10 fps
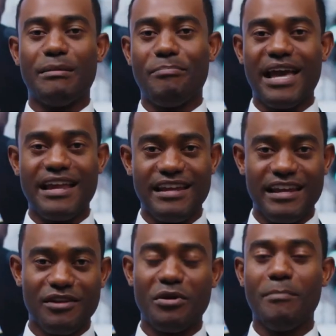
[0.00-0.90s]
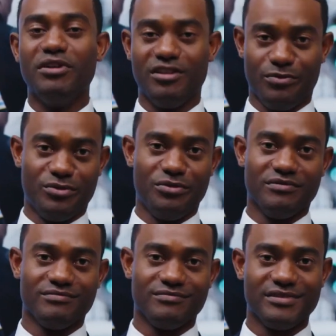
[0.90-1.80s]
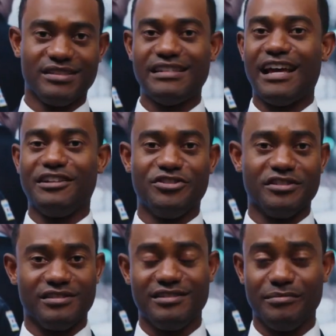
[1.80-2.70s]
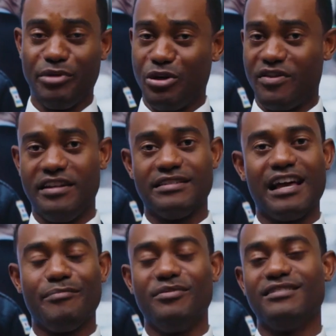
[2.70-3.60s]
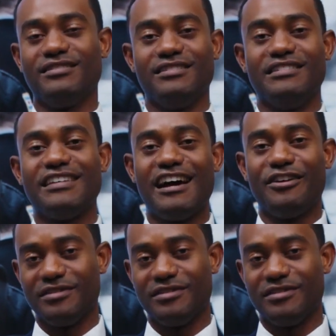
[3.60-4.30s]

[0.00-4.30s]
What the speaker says: a Band-Aid on a bullet wound. It's not just a bill that needs to happen. This is the entire